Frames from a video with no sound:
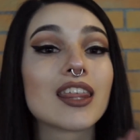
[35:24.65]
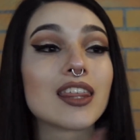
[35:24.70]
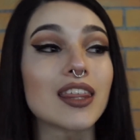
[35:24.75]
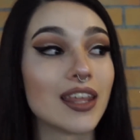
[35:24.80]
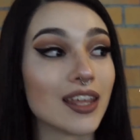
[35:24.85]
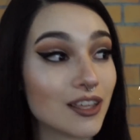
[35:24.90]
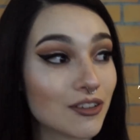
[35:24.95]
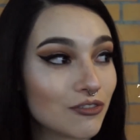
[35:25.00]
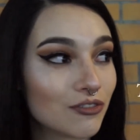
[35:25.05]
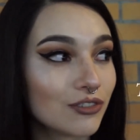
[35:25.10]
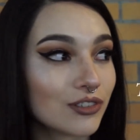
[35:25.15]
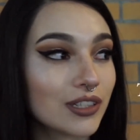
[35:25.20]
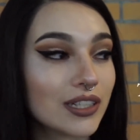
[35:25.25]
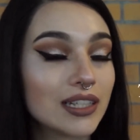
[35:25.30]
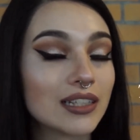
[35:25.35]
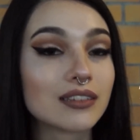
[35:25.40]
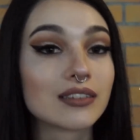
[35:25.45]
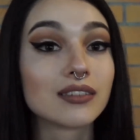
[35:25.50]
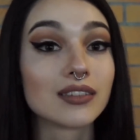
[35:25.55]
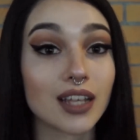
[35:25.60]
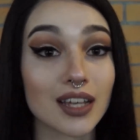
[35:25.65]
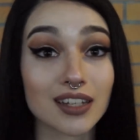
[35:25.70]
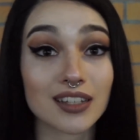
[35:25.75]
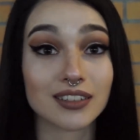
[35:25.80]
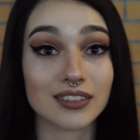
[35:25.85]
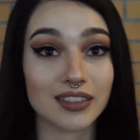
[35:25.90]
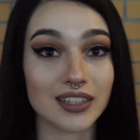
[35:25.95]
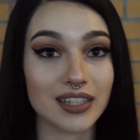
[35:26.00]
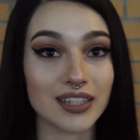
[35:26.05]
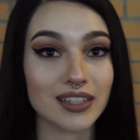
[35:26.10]
Thankfully,
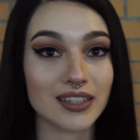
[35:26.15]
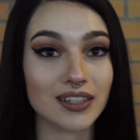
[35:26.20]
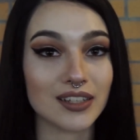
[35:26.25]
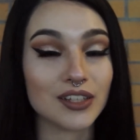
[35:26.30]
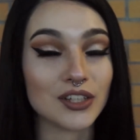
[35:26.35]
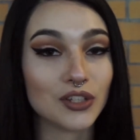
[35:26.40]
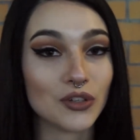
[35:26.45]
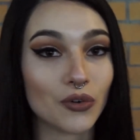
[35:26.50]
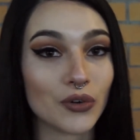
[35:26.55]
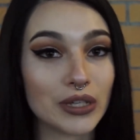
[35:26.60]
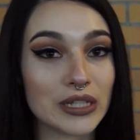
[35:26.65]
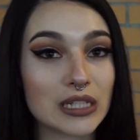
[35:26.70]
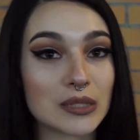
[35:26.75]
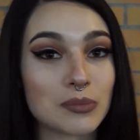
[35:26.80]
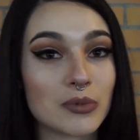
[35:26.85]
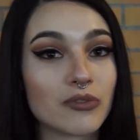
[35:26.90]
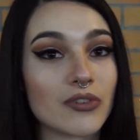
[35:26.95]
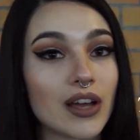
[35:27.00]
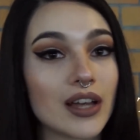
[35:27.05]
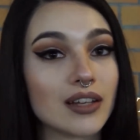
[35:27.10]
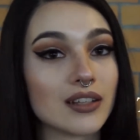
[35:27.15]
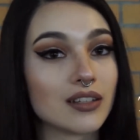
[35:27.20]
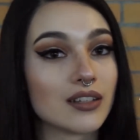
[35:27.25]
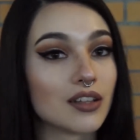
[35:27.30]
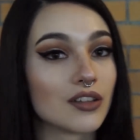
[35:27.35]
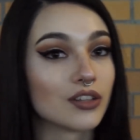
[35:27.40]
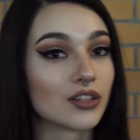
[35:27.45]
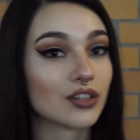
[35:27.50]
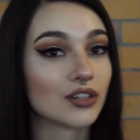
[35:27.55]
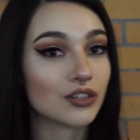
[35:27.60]
luckily, Yoins provided
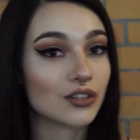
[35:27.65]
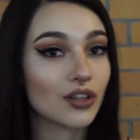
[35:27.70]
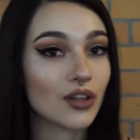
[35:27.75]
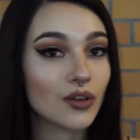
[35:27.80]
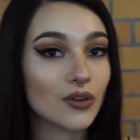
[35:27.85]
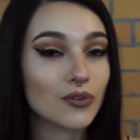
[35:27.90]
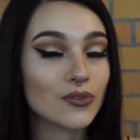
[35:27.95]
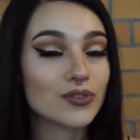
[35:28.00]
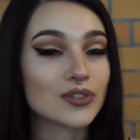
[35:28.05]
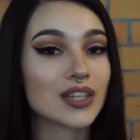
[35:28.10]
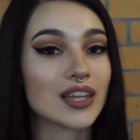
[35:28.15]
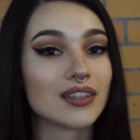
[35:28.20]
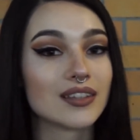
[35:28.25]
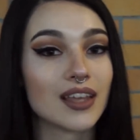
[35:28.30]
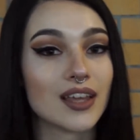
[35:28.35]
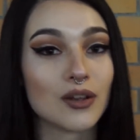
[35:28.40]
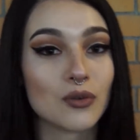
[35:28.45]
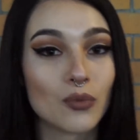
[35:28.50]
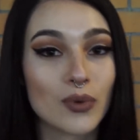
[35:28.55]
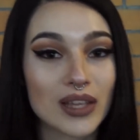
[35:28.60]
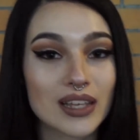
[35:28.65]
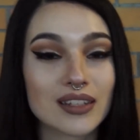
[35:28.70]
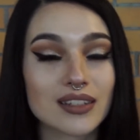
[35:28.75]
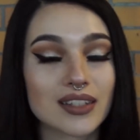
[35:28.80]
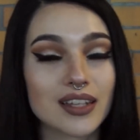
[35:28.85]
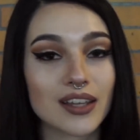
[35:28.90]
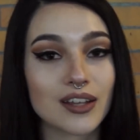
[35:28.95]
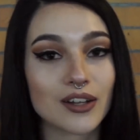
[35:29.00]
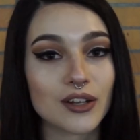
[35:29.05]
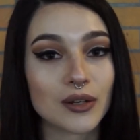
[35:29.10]
the clothes, and then
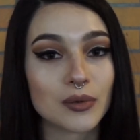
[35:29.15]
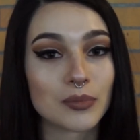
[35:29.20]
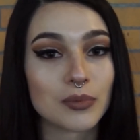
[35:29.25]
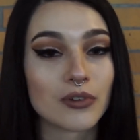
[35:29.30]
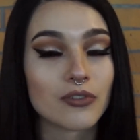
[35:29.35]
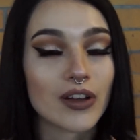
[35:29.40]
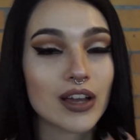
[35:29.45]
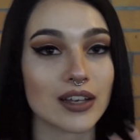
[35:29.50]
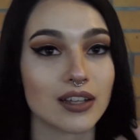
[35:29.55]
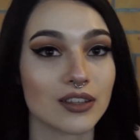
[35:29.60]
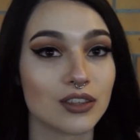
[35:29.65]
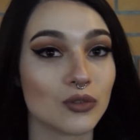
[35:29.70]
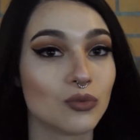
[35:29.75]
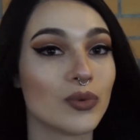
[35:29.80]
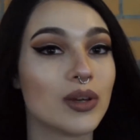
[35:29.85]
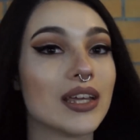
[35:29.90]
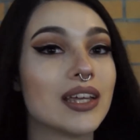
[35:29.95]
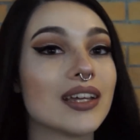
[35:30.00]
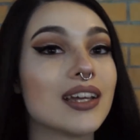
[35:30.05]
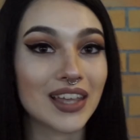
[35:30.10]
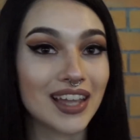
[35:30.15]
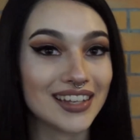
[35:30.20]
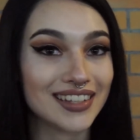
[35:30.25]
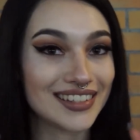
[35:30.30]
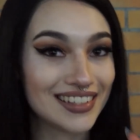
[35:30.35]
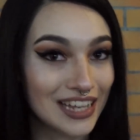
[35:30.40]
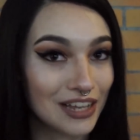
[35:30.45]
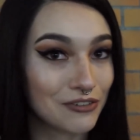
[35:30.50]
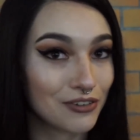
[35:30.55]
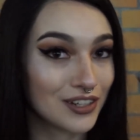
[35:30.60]
Wiggins' hair provided the wig. I
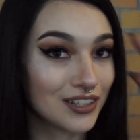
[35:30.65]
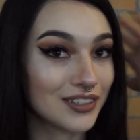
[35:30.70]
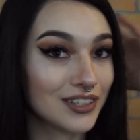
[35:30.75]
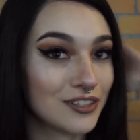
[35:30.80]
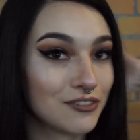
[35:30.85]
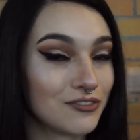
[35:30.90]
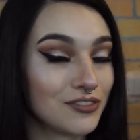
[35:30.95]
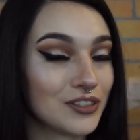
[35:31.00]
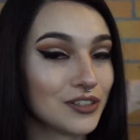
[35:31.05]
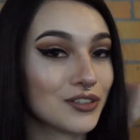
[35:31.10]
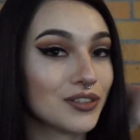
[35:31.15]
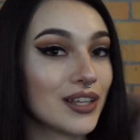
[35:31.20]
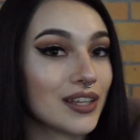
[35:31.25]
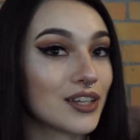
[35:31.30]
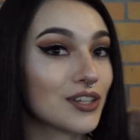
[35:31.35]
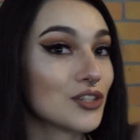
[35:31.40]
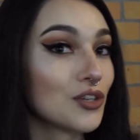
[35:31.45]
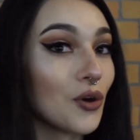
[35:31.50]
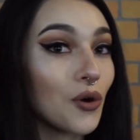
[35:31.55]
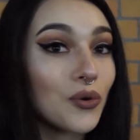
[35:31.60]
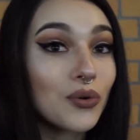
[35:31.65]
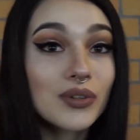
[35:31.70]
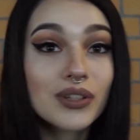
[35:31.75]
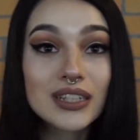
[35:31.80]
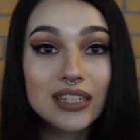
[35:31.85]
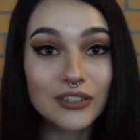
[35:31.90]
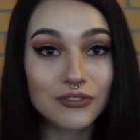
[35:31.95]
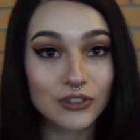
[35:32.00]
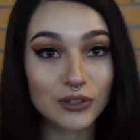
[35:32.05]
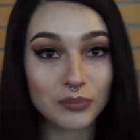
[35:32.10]
definitely feel like a
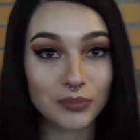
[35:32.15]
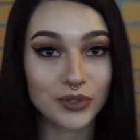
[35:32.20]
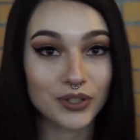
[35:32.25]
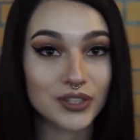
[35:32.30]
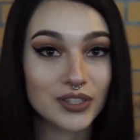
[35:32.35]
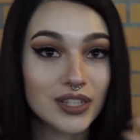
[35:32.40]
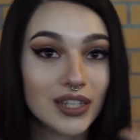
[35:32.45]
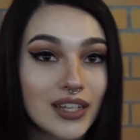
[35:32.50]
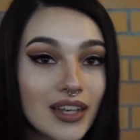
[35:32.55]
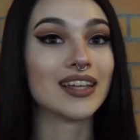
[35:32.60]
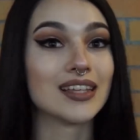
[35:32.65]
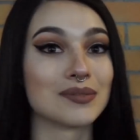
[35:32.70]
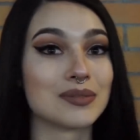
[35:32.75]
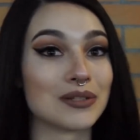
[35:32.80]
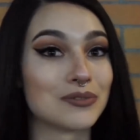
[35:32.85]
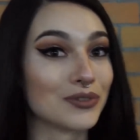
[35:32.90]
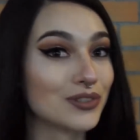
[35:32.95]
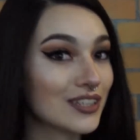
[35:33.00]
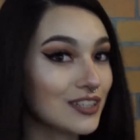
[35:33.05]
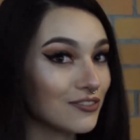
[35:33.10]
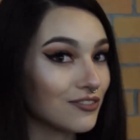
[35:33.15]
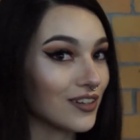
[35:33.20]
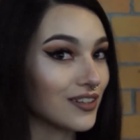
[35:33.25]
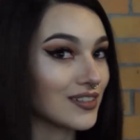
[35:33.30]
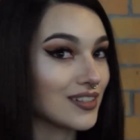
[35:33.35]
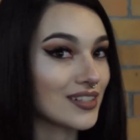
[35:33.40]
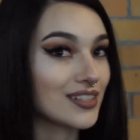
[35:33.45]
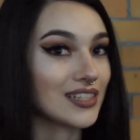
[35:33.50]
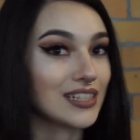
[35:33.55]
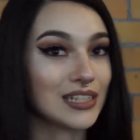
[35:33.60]
totally different person. It's been really
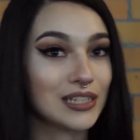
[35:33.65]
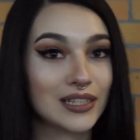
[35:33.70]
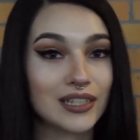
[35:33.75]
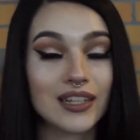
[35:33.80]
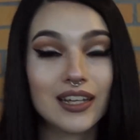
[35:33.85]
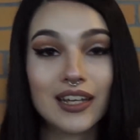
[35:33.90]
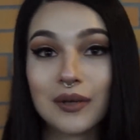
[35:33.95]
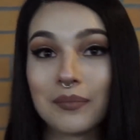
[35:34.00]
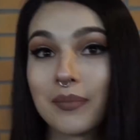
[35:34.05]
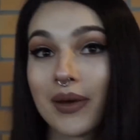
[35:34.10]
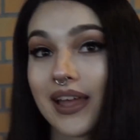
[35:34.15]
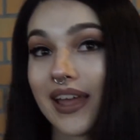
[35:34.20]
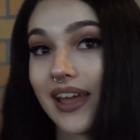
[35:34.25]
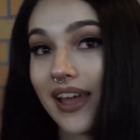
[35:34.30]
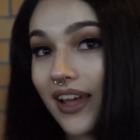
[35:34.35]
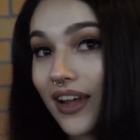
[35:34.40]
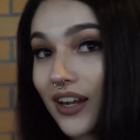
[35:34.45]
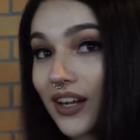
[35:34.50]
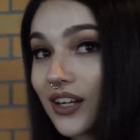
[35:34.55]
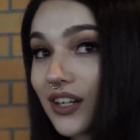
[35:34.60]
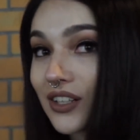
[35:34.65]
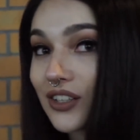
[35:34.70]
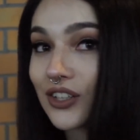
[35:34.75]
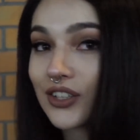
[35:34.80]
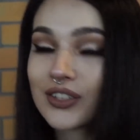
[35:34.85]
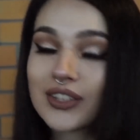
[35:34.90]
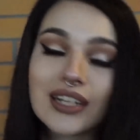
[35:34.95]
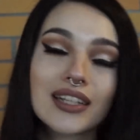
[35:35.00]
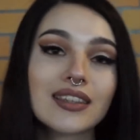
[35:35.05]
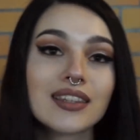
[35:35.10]
fun to see my hair
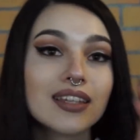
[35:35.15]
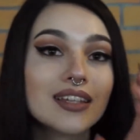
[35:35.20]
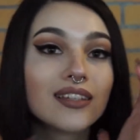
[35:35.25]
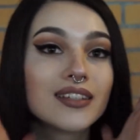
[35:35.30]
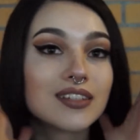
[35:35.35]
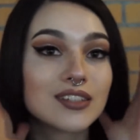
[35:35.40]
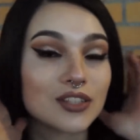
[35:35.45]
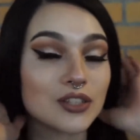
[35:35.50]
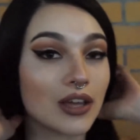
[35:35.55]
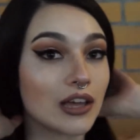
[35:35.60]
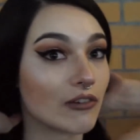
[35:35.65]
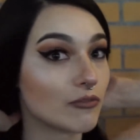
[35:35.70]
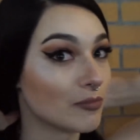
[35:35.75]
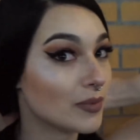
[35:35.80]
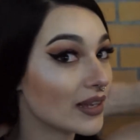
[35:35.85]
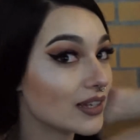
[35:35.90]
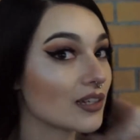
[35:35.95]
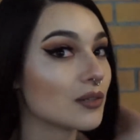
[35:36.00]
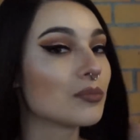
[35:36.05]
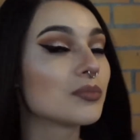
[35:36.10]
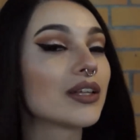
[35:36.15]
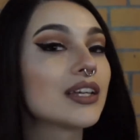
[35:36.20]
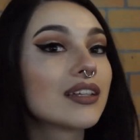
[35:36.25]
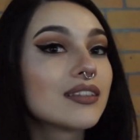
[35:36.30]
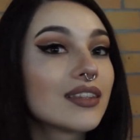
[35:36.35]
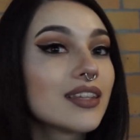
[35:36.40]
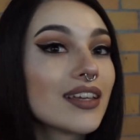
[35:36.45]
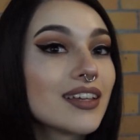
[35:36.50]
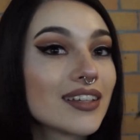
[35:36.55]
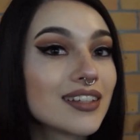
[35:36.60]
look like this, to have makeup like
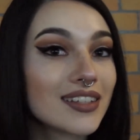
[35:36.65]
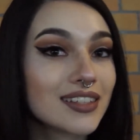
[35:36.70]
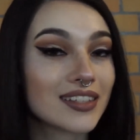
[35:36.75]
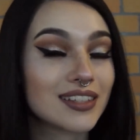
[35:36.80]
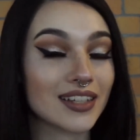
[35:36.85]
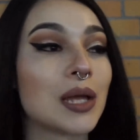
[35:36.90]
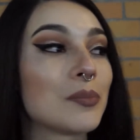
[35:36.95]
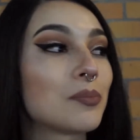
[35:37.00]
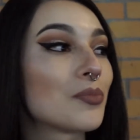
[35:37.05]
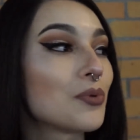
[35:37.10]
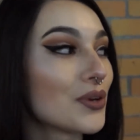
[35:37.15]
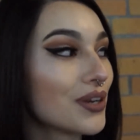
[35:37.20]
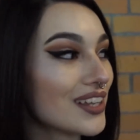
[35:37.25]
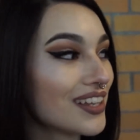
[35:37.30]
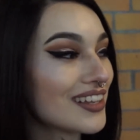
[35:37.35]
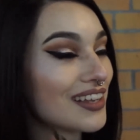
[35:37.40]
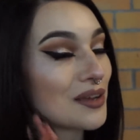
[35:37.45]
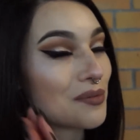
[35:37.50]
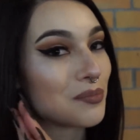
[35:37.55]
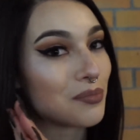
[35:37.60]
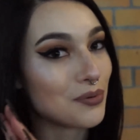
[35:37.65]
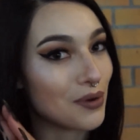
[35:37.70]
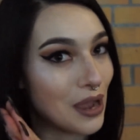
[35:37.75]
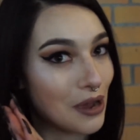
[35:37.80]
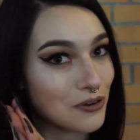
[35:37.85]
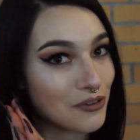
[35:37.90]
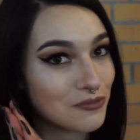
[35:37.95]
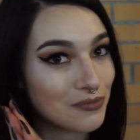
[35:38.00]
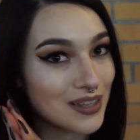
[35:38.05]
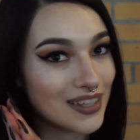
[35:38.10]
this. I'm pretty
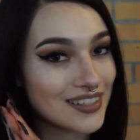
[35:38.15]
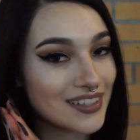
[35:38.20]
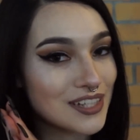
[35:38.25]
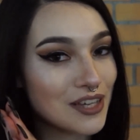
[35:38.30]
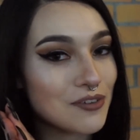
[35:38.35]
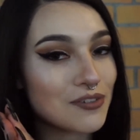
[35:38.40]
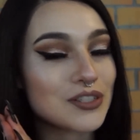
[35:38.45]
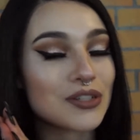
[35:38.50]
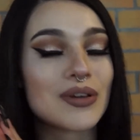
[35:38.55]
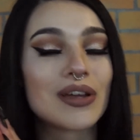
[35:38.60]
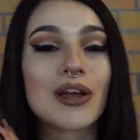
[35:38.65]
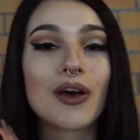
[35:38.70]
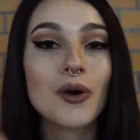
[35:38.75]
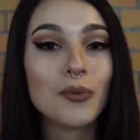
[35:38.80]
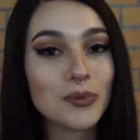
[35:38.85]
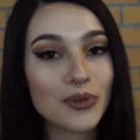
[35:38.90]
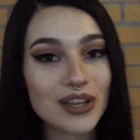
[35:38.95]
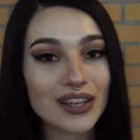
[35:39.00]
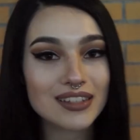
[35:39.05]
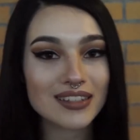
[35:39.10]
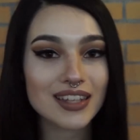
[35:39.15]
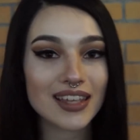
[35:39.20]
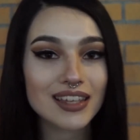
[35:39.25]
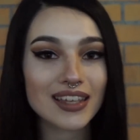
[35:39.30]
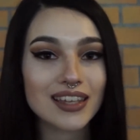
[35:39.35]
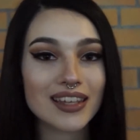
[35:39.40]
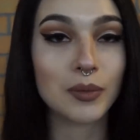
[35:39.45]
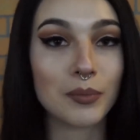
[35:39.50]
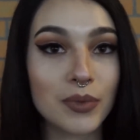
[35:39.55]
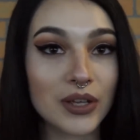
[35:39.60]
proud of myself, so I hope you guys like it.